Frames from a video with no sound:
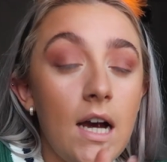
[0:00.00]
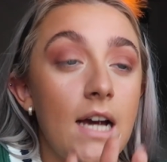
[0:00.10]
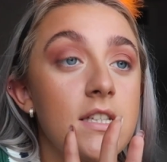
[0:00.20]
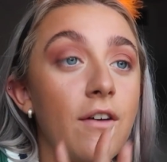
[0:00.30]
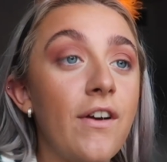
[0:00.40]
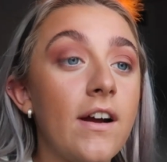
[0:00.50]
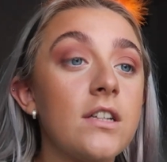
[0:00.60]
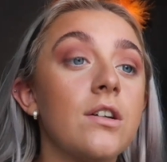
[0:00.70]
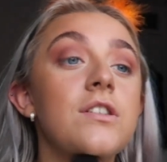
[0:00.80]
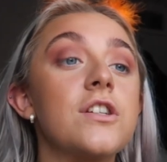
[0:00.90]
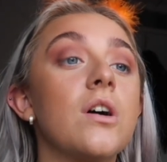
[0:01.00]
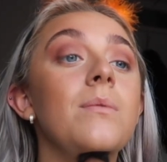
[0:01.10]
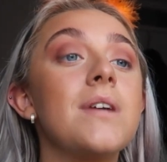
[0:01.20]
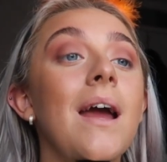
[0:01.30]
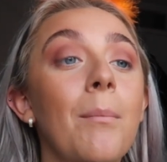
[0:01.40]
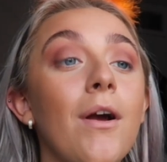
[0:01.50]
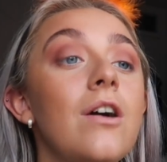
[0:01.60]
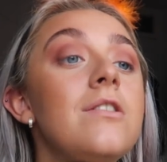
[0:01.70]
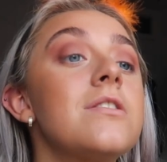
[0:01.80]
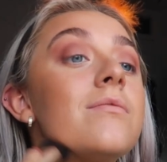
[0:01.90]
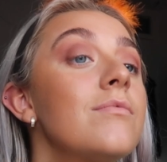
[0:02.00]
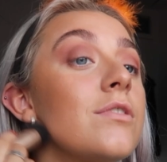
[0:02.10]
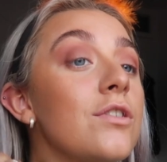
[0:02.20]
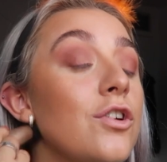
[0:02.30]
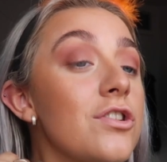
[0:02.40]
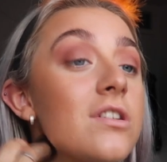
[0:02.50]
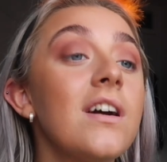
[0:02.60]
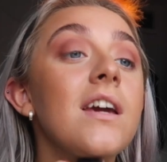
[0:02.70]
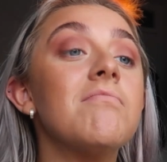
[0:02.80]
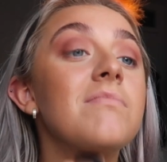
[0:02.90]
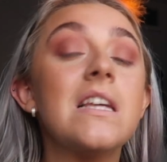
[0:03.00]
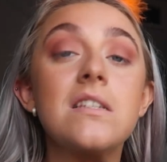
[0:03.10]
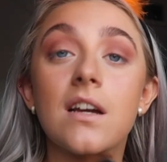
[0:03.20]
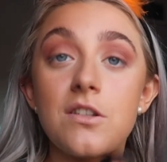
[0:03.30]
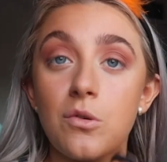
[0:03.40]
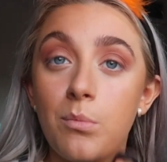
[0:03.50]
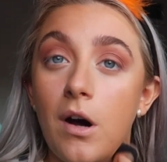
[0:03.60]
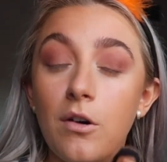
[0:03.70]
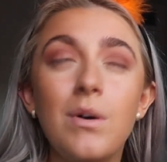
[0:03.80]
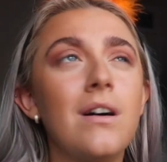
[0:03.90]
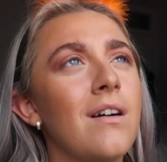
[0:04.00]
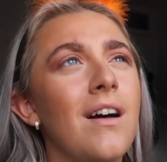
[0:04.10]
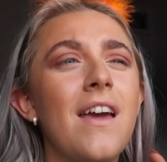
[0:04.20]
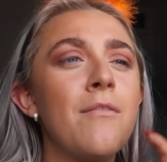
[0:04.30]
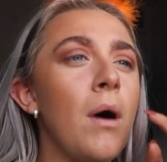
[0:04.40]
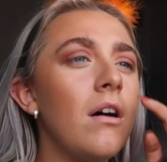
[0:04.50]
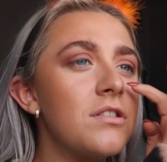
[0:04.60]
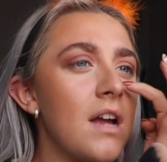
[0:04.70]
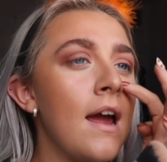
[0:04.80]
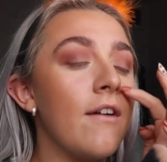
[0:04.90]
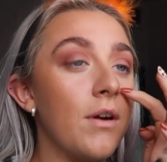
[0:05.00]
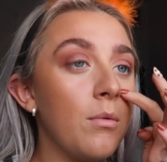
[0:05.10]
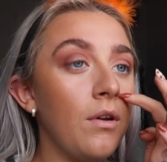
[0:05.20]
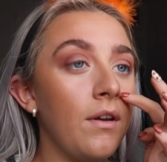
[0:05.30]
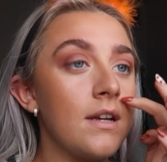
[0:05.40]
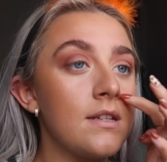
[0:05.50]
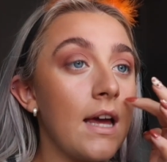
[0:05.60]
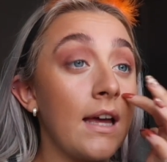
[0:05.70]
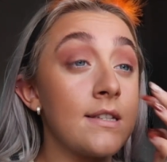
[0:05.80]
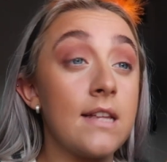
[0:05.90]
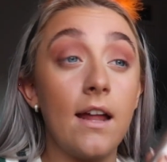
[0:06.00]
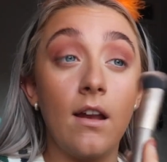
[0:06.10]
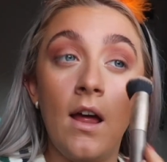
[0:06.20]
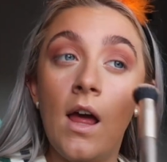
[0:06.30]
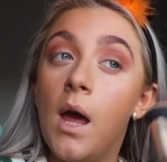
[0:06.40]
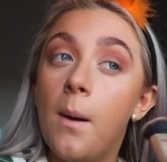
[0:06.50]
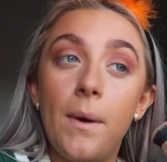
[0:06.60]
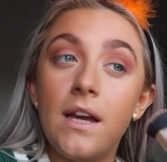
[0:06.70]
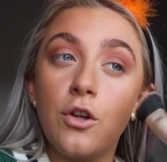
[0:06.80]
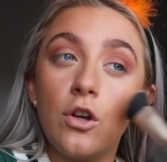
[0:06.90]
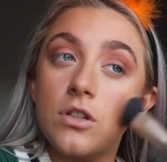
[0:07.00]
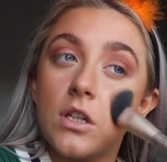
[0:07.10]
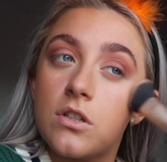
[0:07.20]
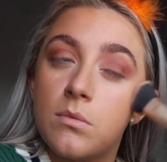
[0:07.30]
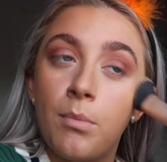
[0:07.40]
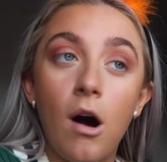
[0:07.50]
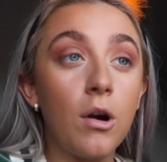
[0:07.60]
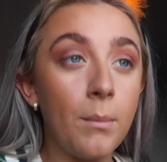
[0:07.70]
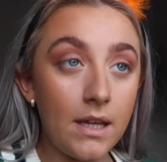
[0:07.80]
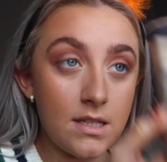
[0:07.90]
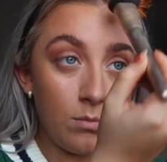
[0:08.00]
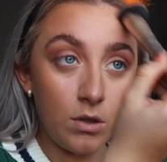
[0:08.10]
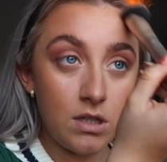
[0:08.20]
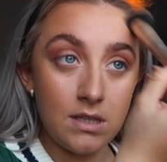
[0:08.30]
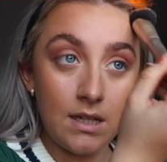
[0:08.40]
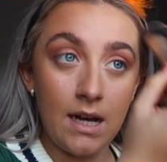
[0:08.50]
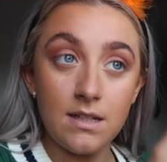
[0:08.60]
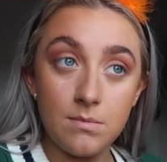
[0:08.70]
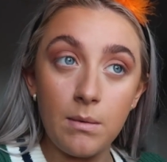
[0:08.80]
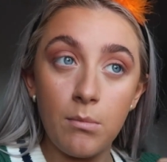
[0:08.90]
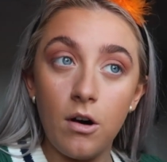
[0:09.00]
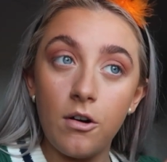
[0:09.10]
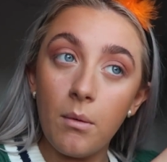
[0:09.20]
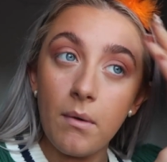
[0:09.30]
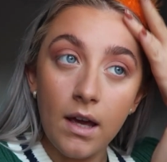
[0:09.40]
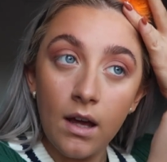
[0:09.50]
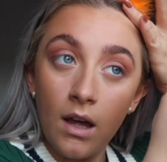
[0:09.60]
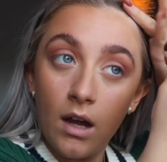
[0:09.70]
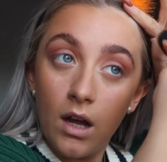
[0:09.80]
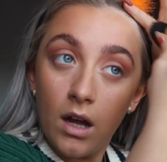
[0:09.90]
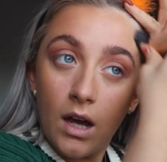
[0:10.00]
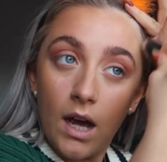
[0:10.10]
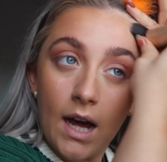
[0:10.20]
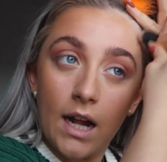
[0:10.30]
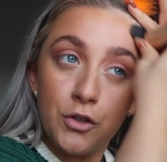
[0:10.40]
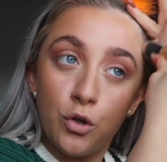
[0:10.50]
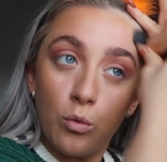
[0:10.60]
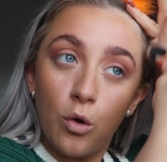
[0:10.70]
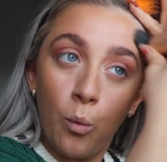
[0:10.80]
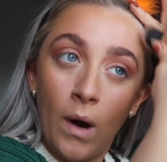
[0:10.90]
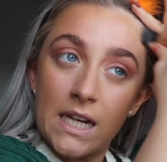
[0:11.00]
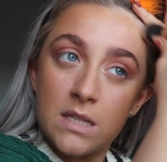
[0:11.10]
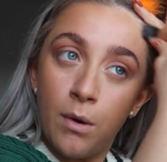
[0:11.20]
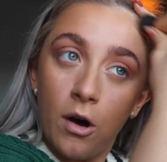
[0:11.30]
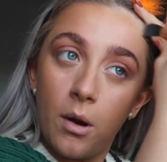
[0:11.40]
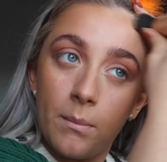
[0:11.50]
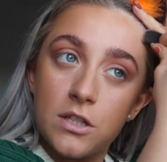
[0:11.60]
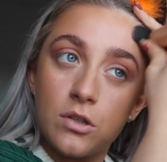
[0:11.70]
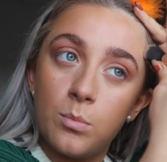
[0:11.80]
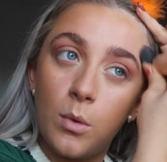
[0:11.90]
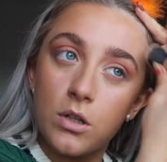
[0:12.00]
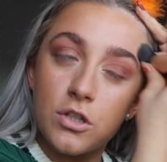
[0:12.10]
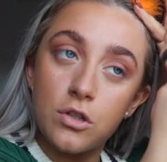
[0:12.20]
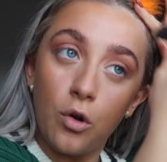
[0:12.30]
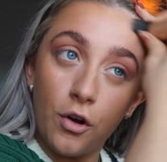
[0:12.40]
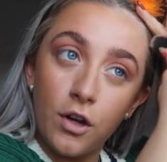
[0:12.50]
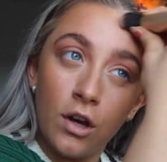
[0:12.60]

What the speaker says: It's a very touchy subject, because usually these things don't bother, well, it bothers everyone to an extent, but it usually doesn't bother me as much as it has been bothering me. And I don't know why it's bothering me so much now.